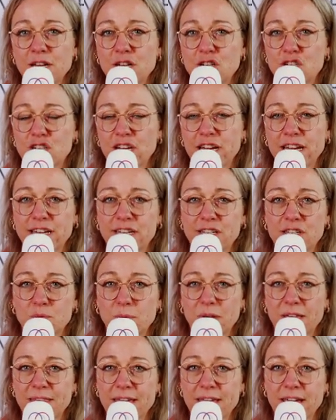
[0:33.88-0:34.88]
shares
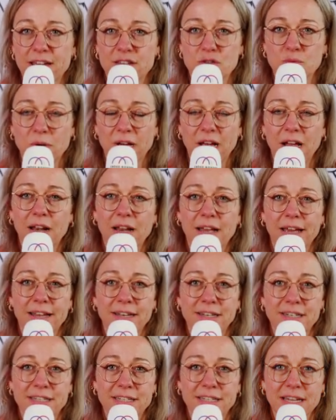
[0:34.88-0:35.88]
were there as well.
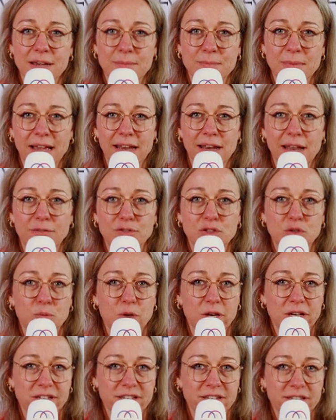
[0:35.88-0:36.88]
And I love to
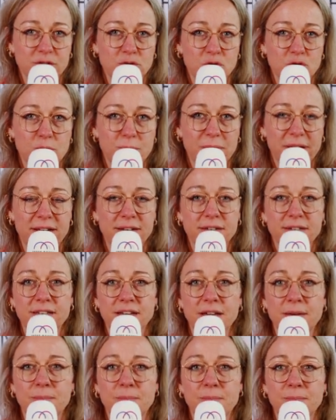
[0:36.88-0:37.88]
work in this group
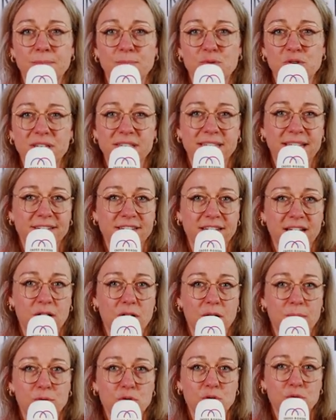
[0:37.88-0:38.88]
and presenting
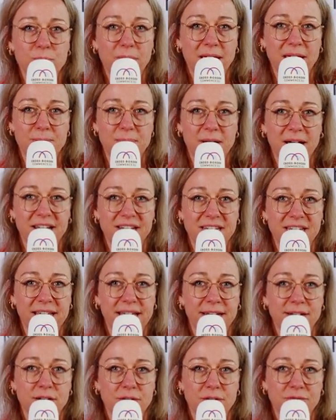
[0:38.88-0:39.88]
our blue paper at the
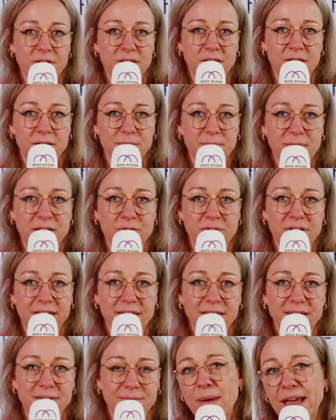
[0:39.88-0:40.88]
end of the
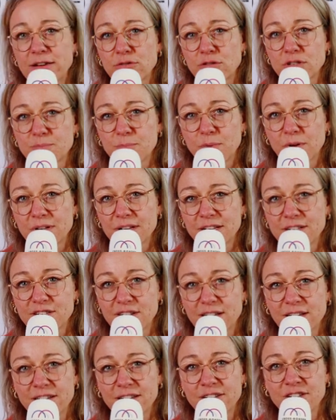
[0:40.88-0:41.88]
period. My cross-border
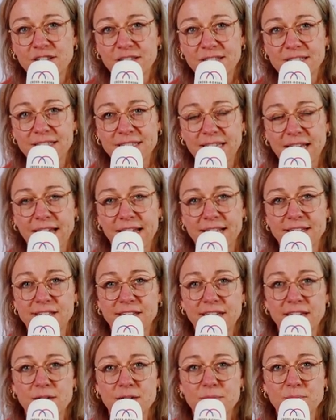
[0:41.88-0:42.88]
challenges at
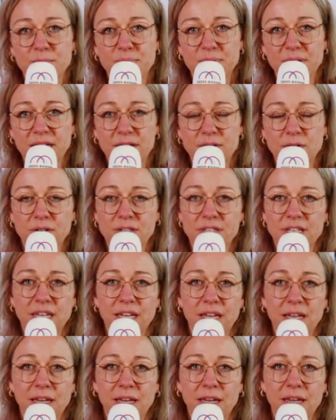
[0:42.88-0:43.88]

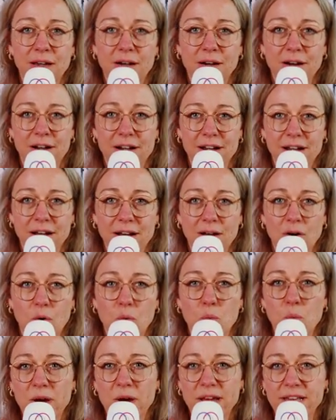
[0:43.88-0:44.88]
emp.de are
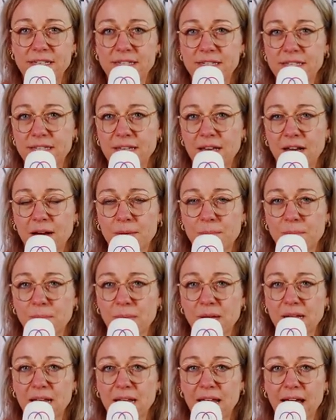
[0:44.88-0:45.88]
always
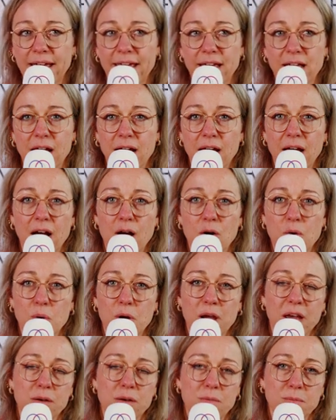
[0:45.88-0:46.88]
like, how
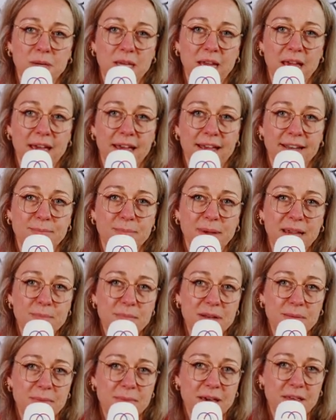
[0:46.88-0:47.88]
can we add
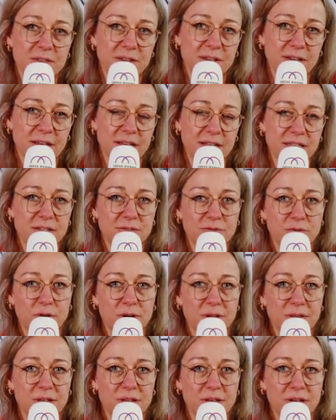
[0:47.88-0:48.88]
payment methods
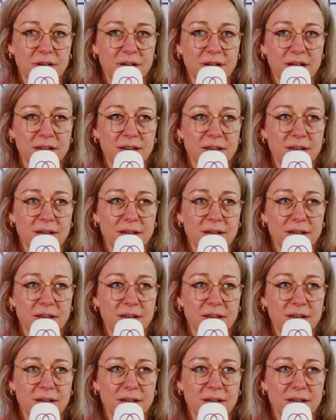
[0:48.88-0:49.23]
for the